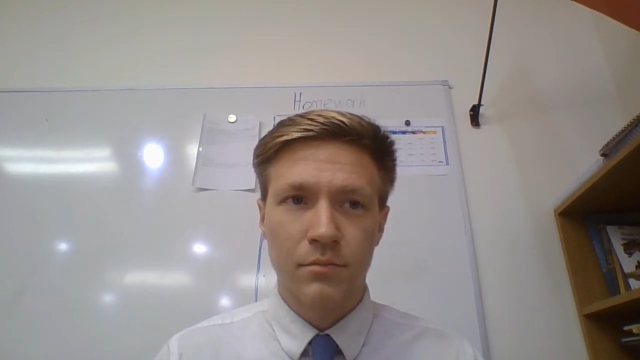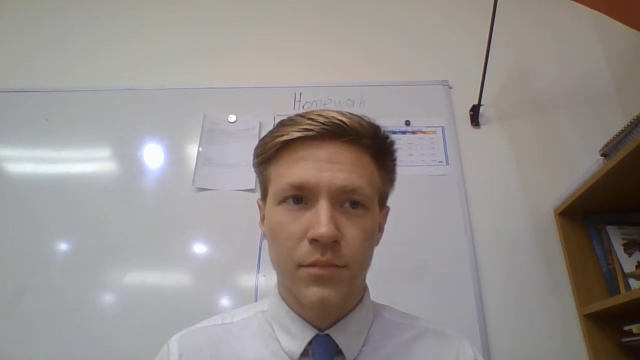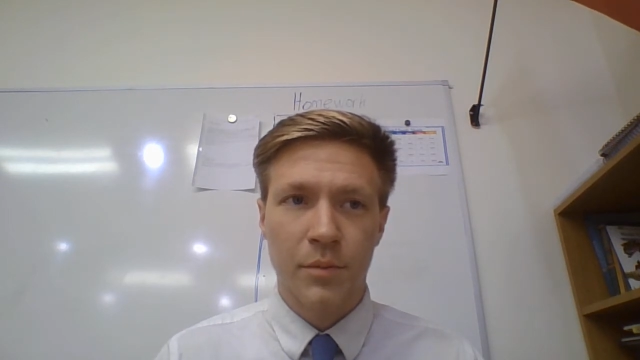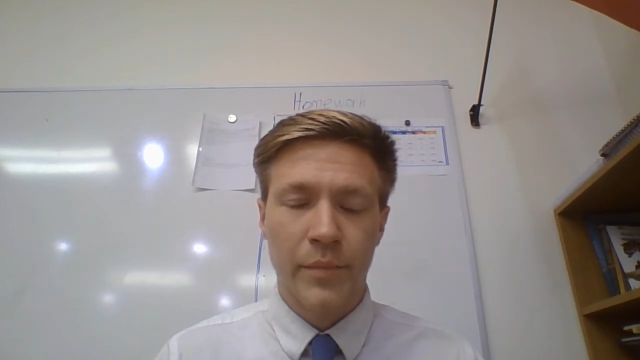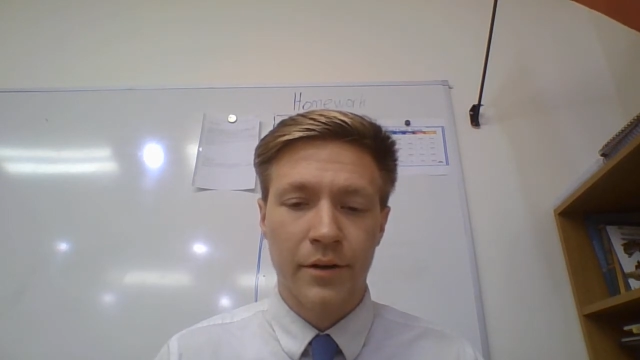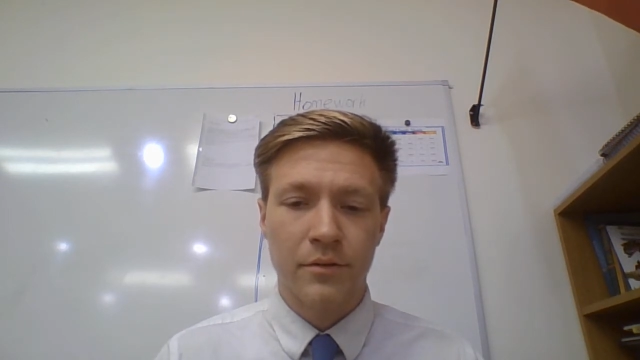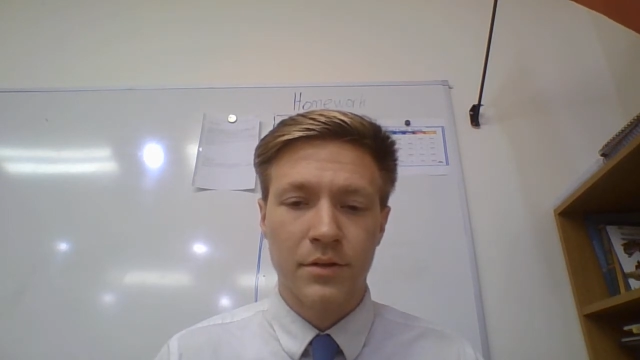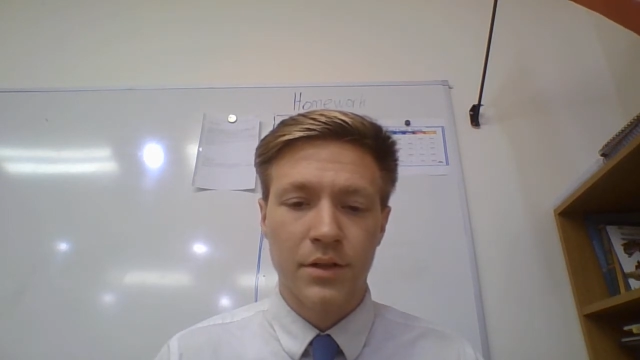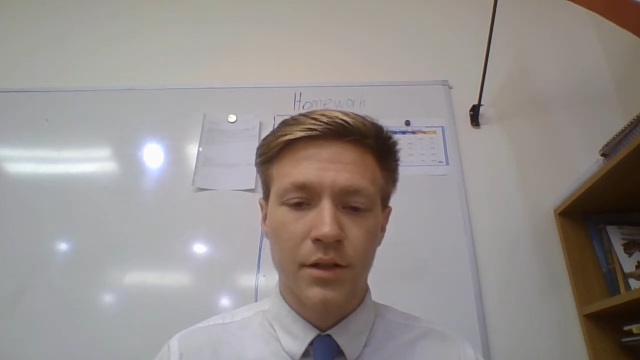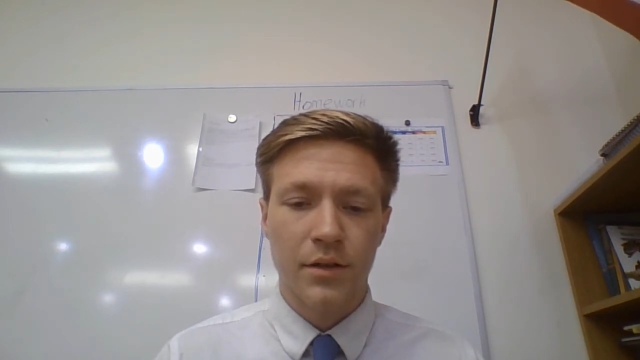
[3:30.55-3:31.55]

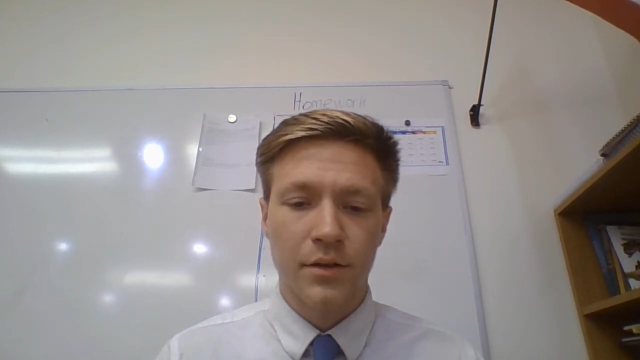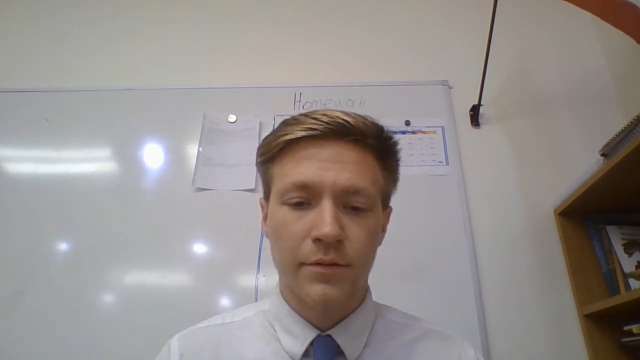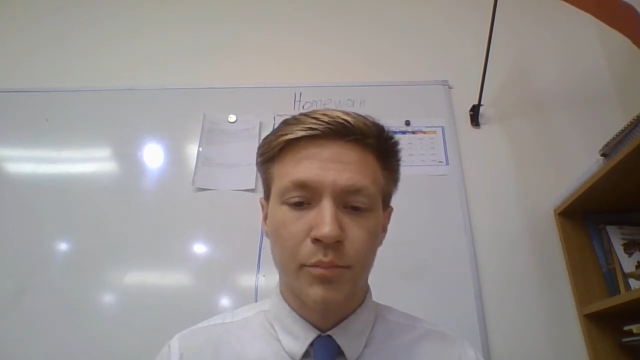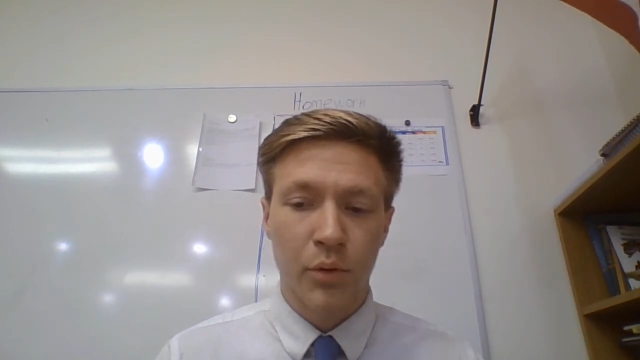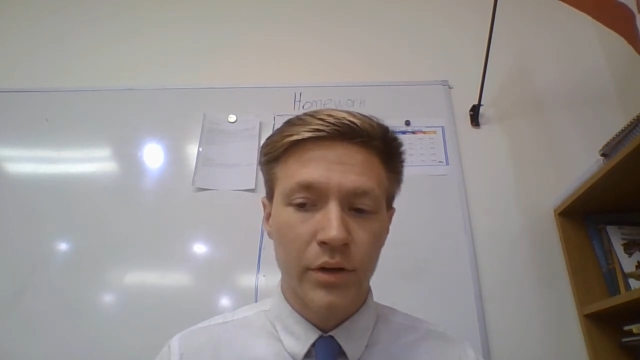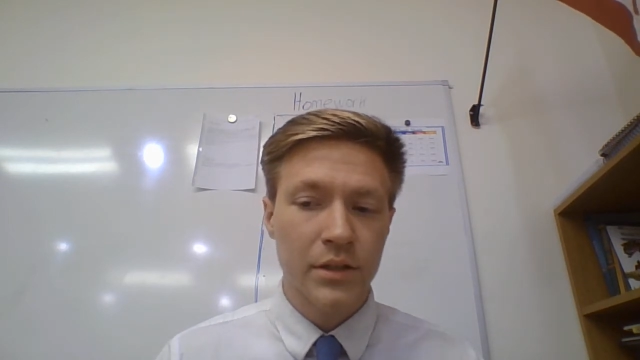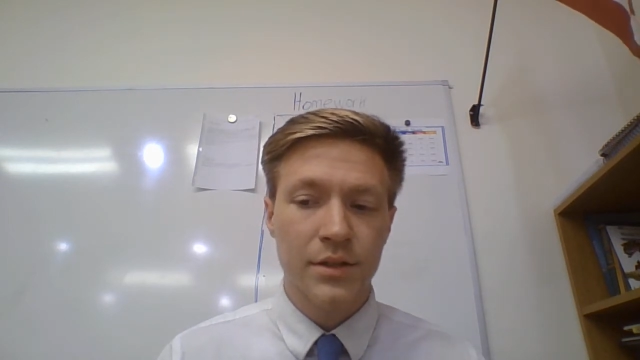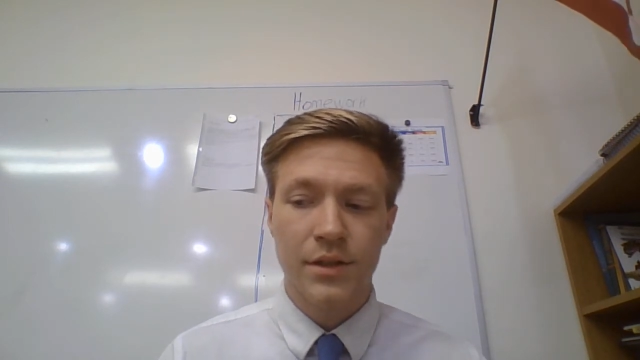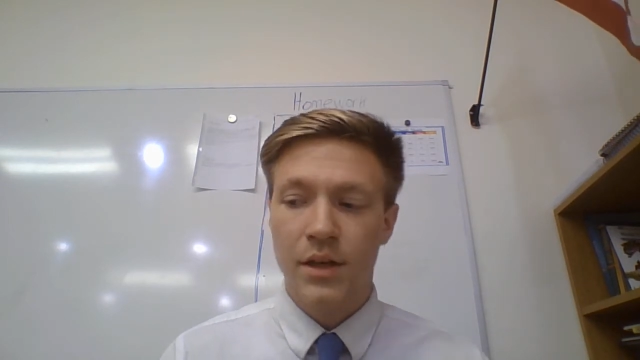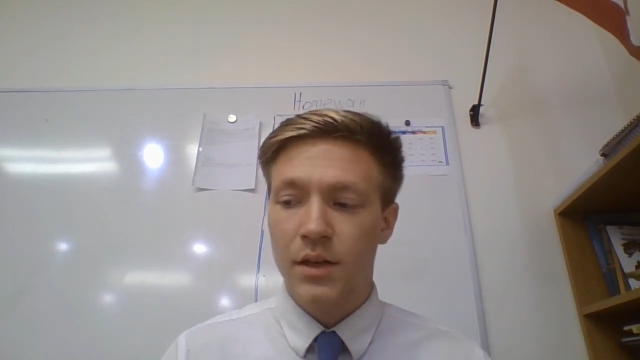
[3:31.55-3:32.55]
amount of
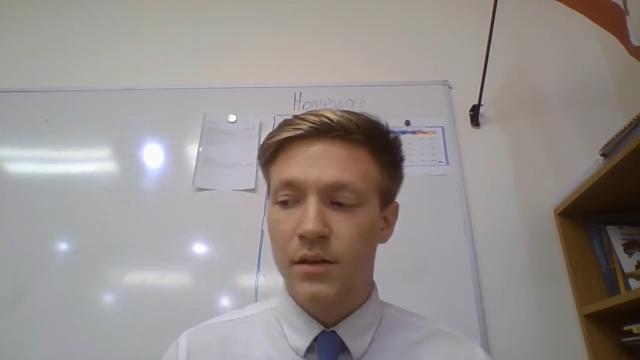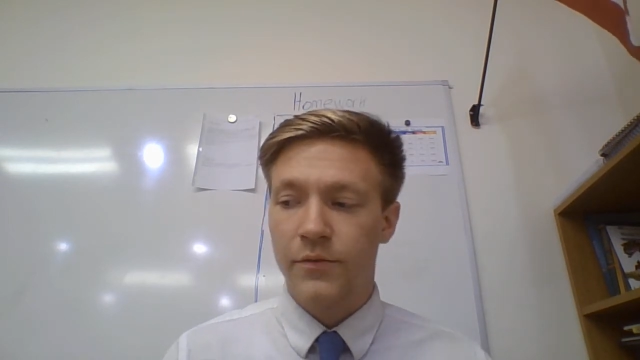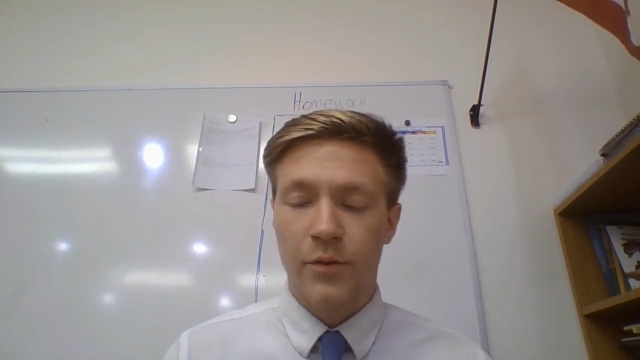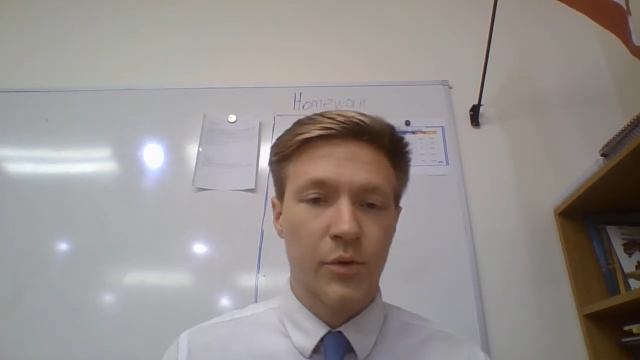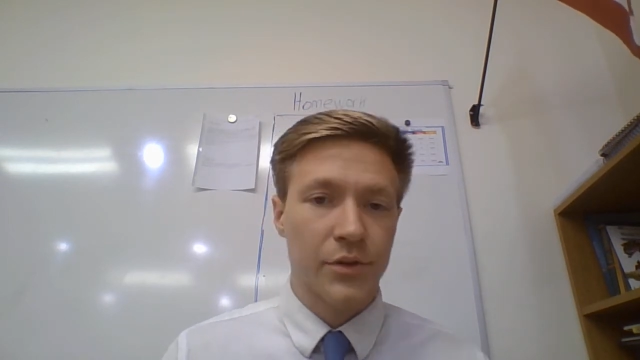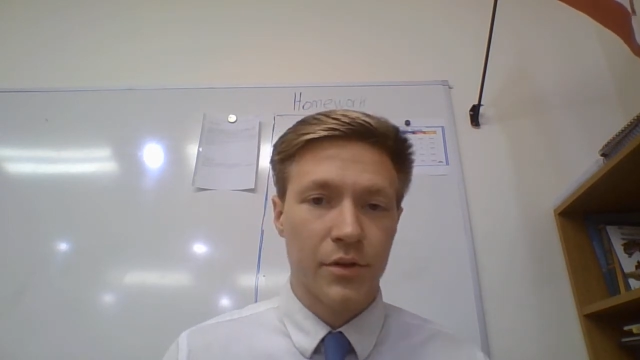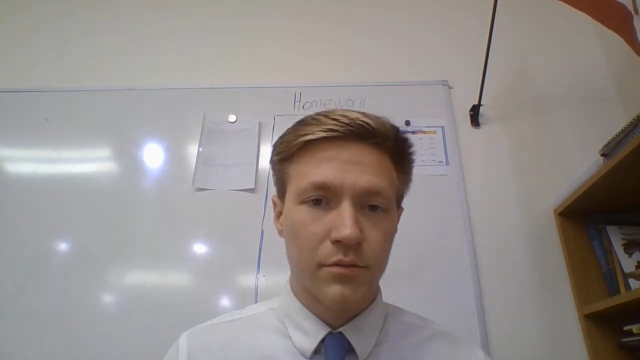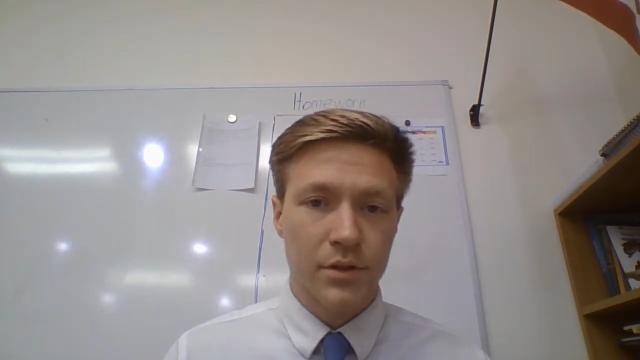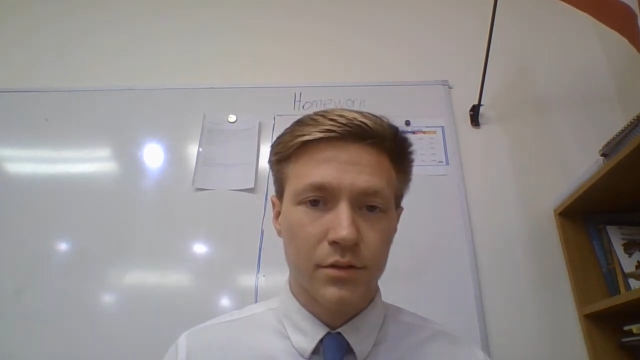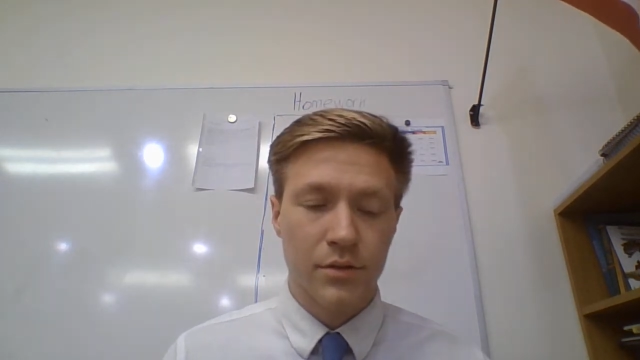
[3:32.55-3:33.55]
points from what their
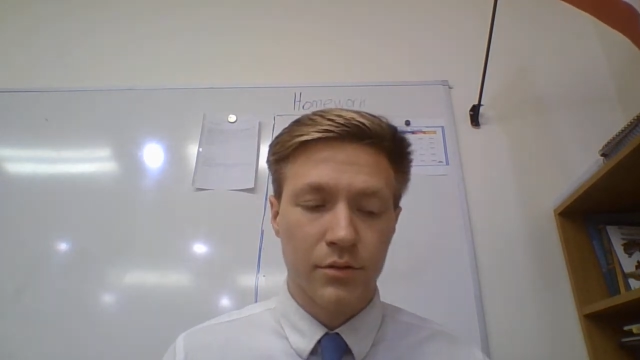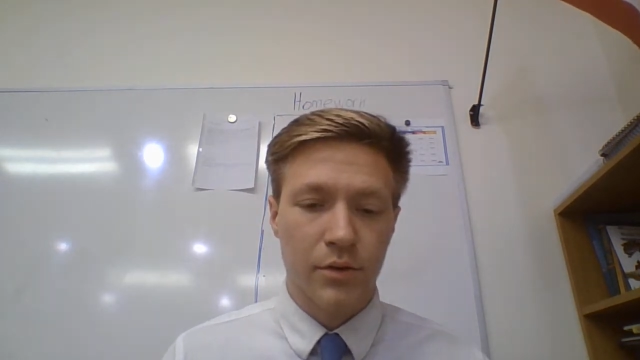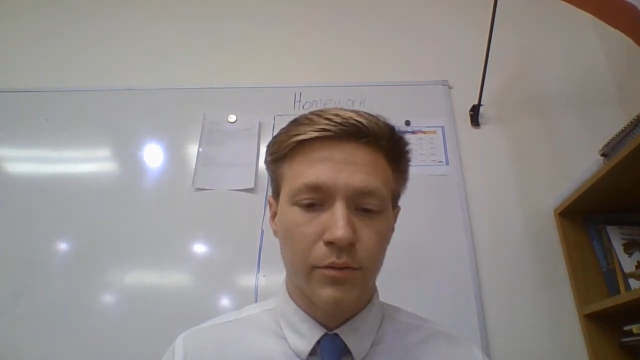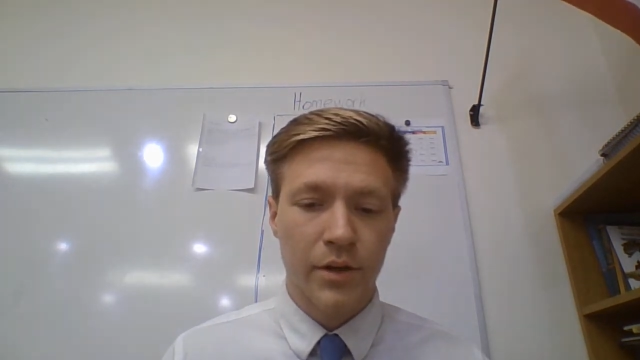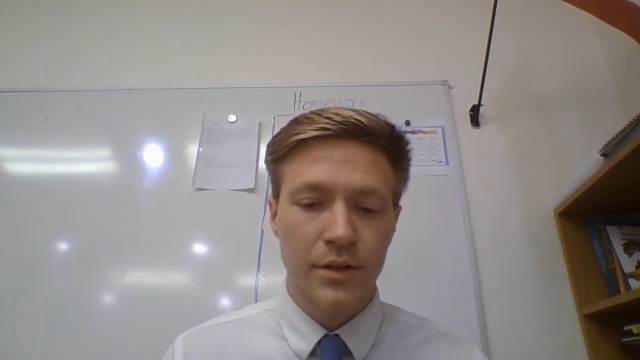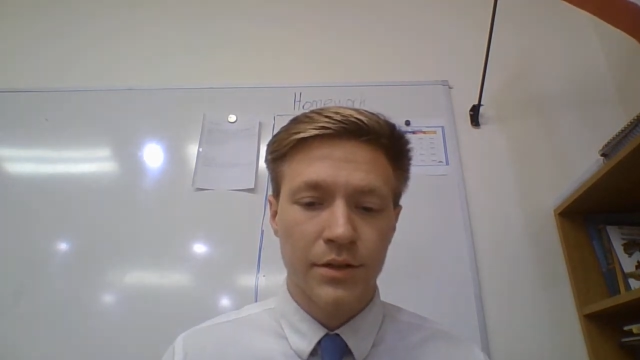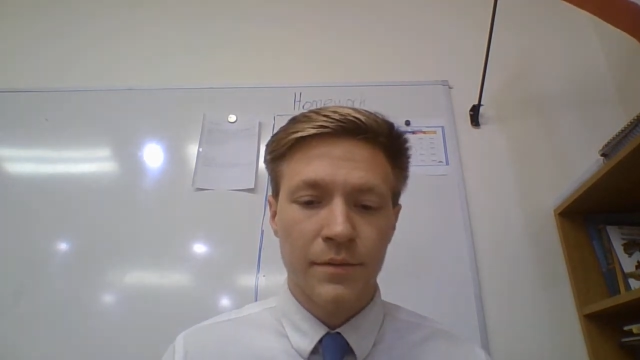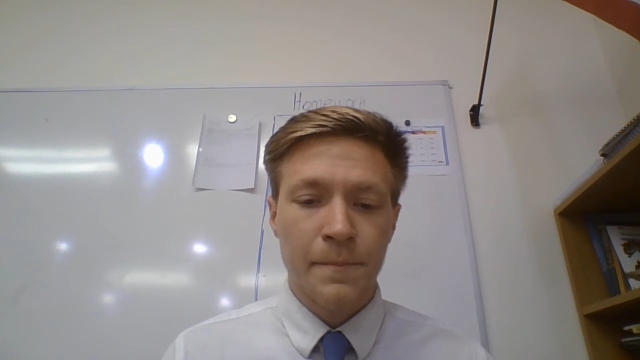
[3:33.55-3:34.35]
original score was,